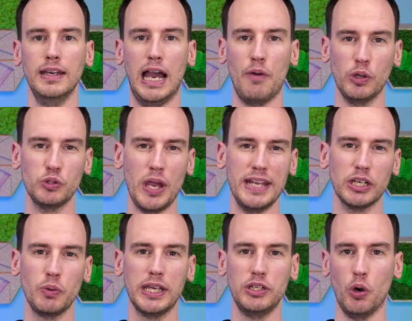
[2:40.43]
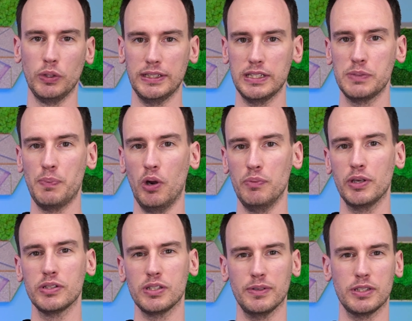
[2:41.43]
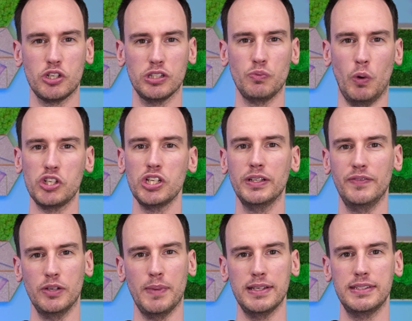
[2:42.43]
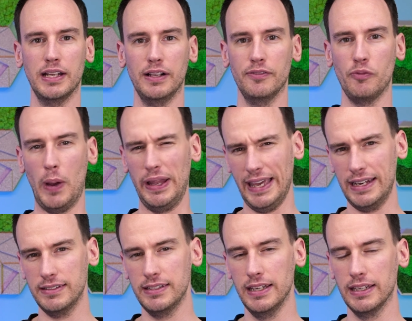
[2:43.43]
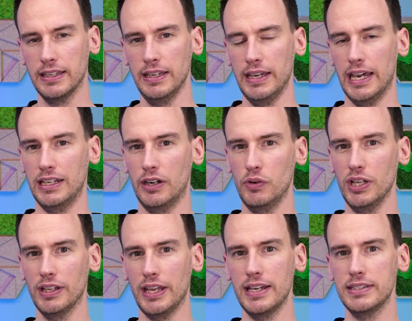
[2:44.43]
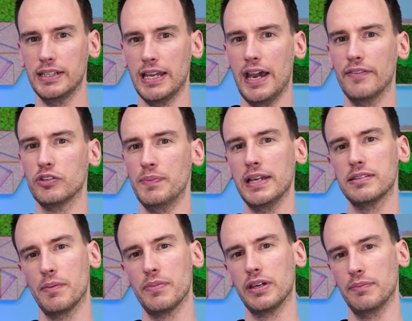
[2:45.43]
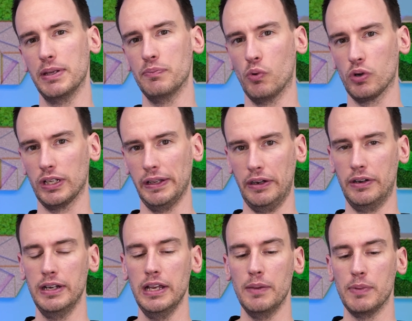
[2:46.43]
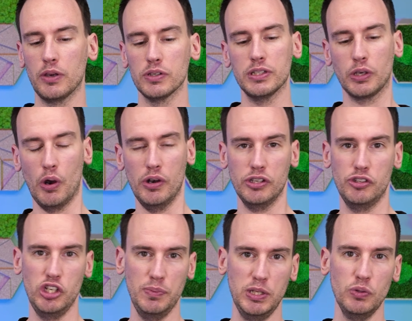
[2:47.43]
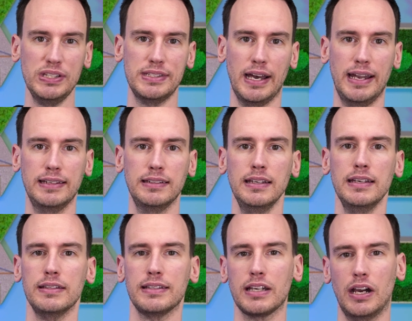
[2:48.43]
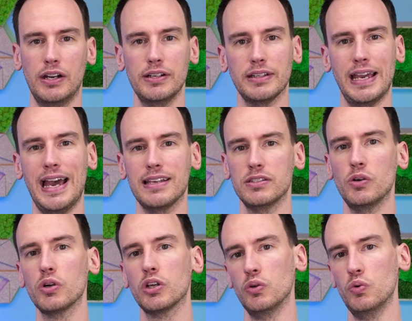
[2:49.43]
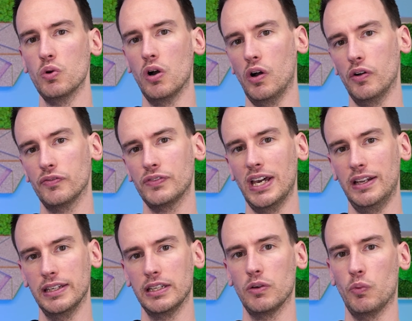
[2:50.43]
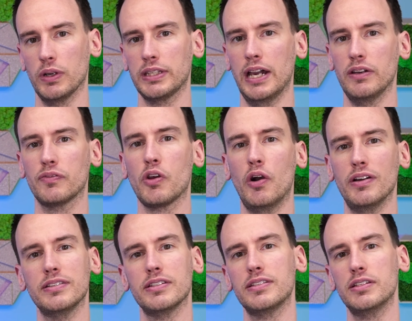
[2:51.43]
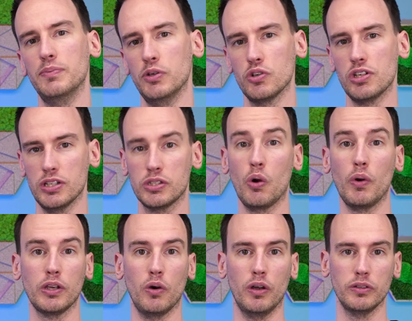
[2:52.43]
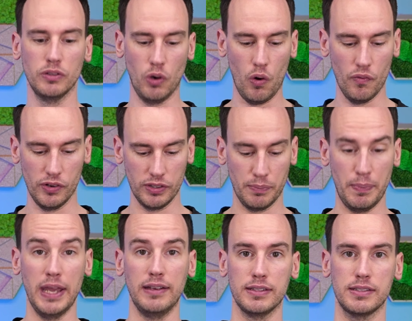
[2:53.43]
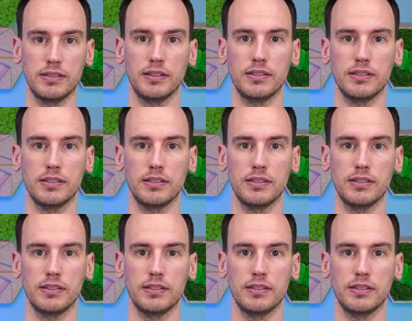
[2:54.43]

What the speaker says: I want to add a quick note at this point because I was just watching the video myself while editing and I realized that I have to make something a bit more clear. Because the current GPU design, the card has no clue of telling what kind of current distribution is going on over the pins.